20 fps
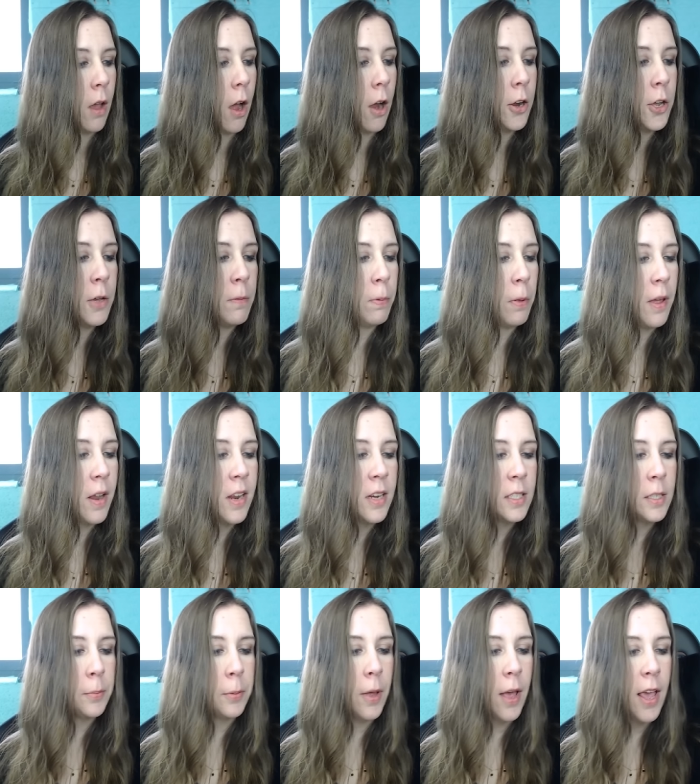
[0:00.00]
Are you planning
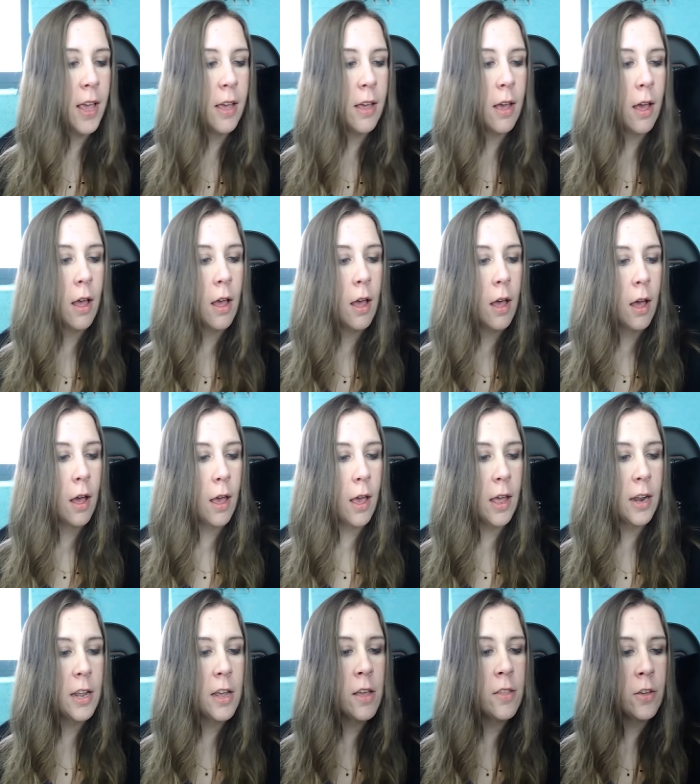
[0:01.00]
to play
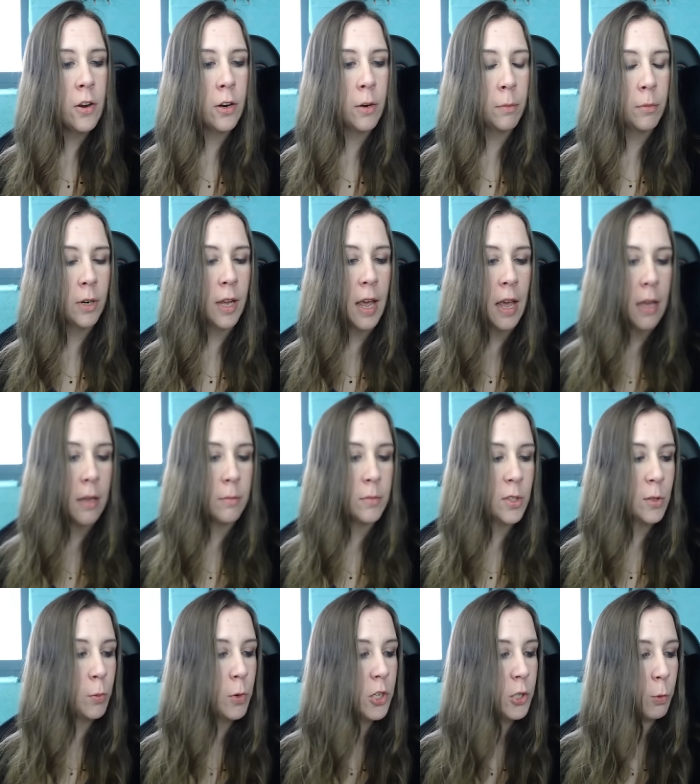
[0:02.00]
any other
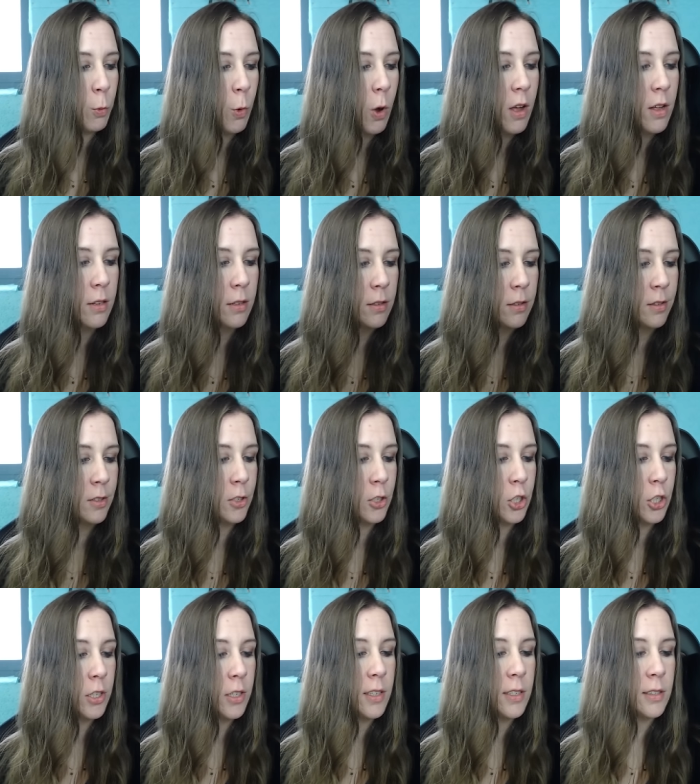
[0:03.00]
games? Which ones?
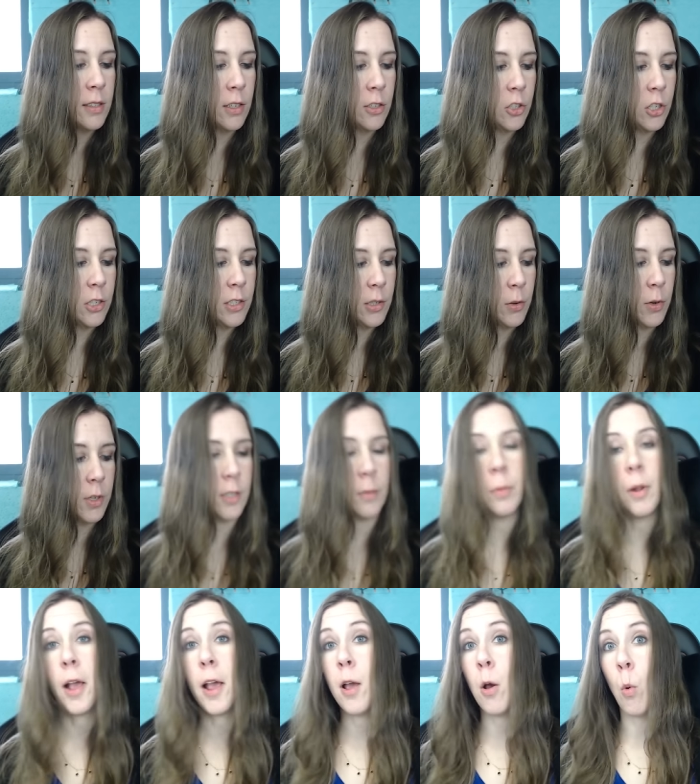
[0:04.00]
She said she's going to
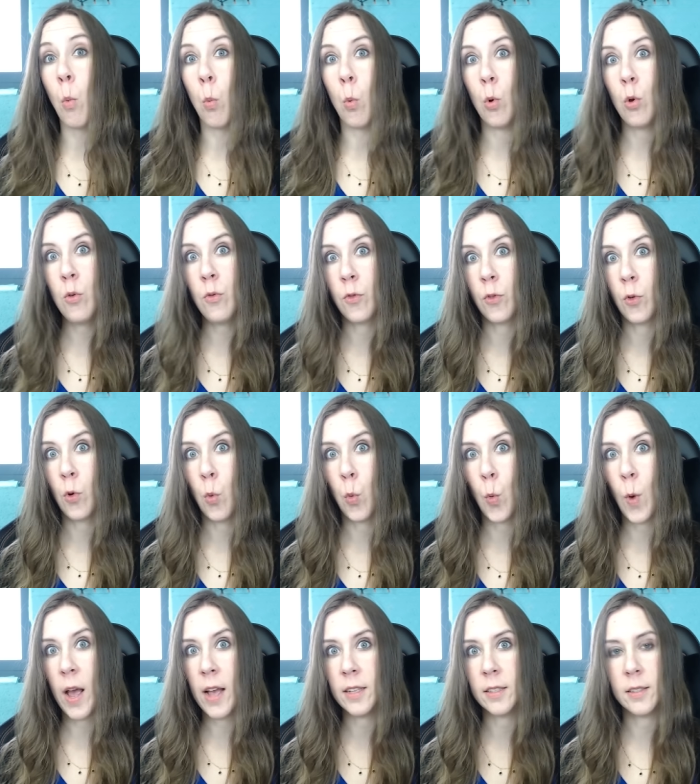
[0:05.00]
play Wolf
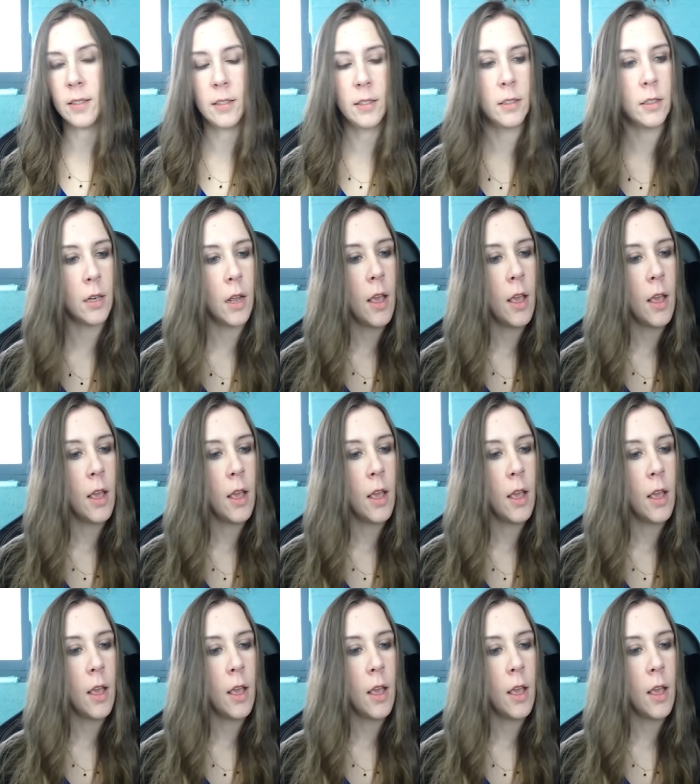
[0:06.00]
Quest.